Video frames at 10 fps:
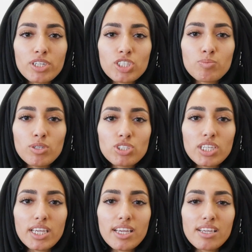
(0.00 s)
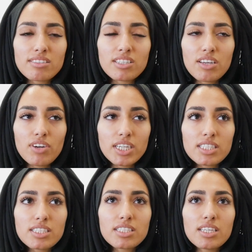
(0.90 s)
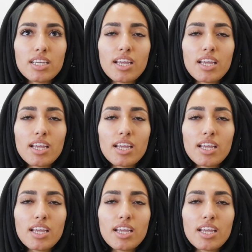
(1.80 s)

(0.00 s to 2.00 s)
British beauty is diversity,